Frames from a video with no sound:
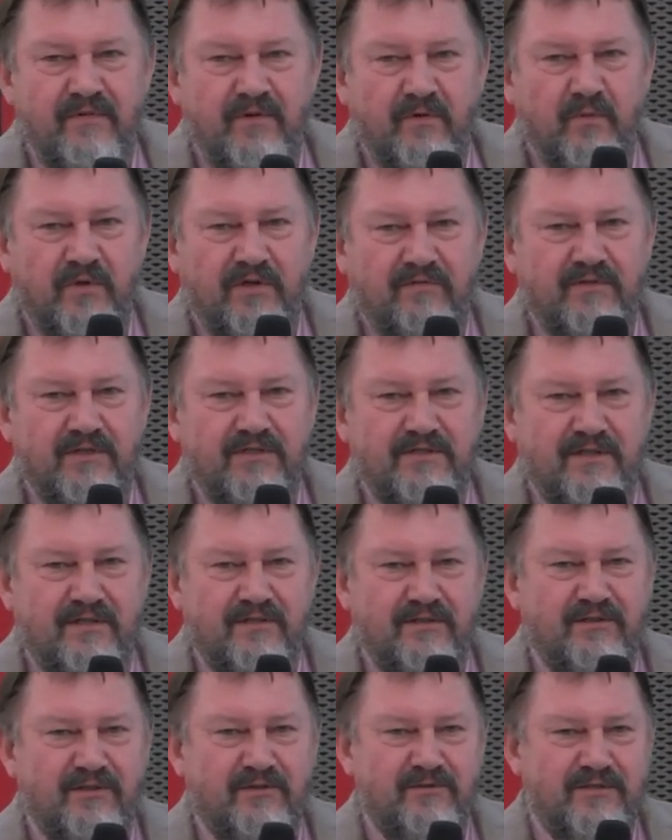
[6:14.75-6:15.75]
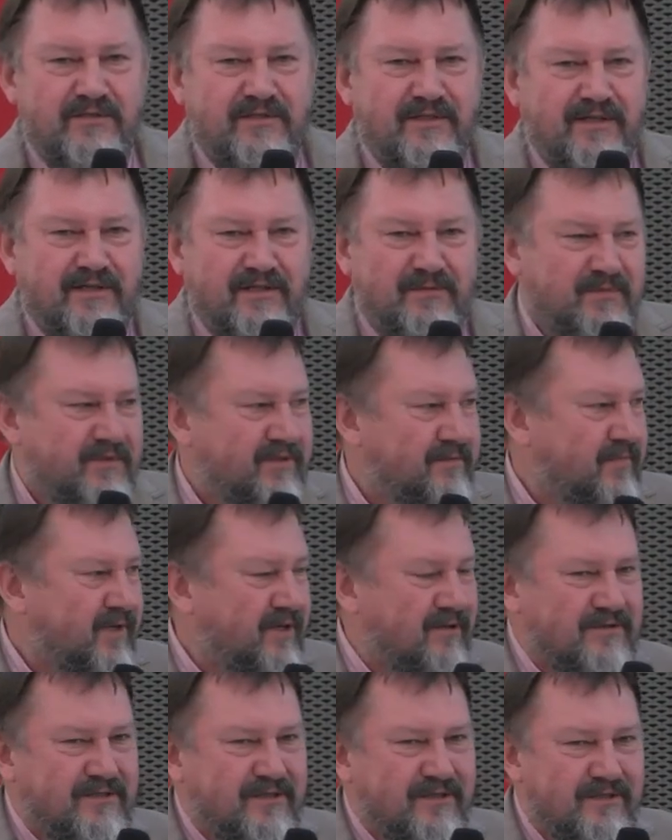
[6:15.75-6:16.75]
we have decided to start with,
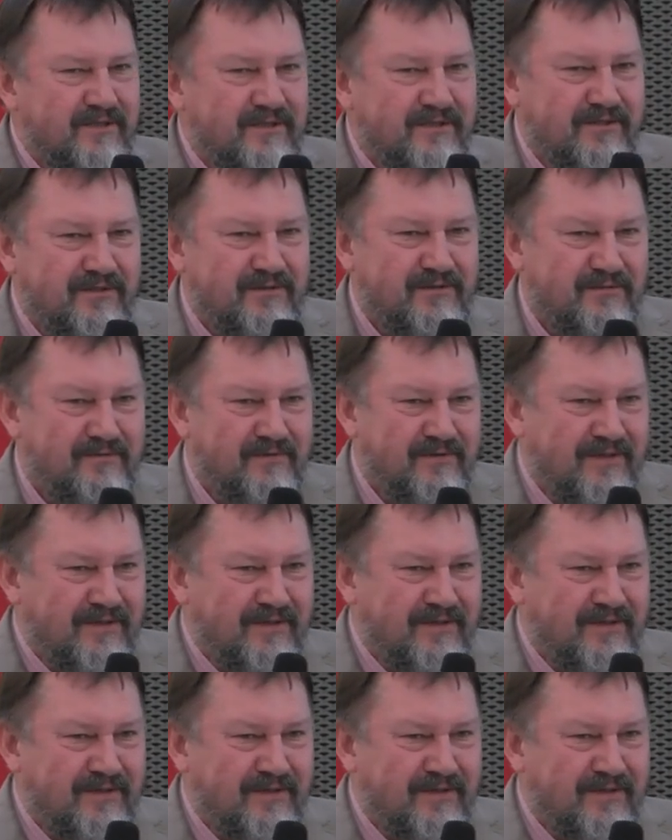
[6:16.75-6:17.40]
because I didn't.